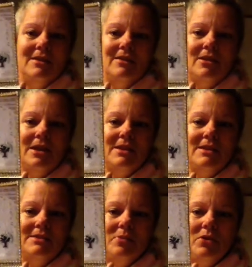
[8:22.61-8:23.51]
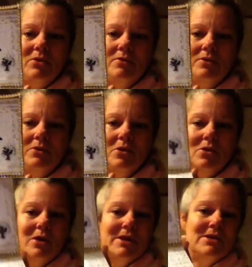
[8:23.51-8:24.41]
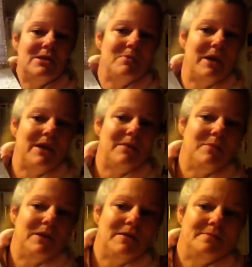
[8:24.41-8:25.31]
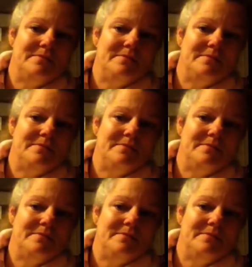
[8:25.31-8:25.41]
look at this beautiful card she made me.